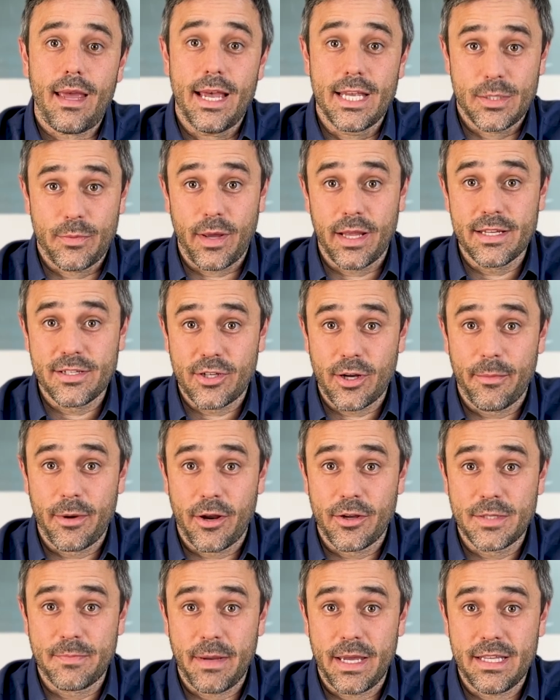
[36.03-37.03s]
As well as
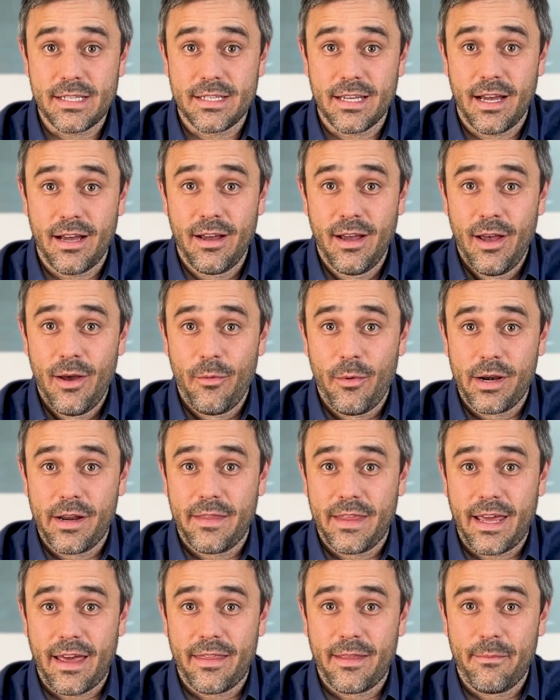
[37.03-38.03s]
Domino's Pizza, one of
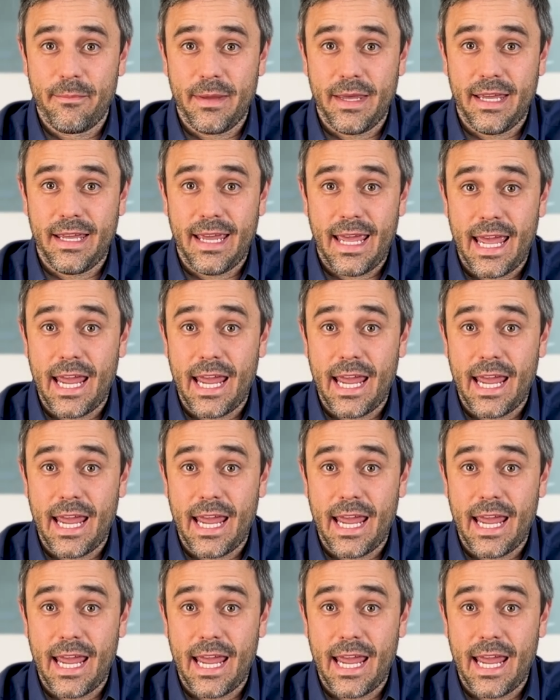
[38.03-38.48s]
the other big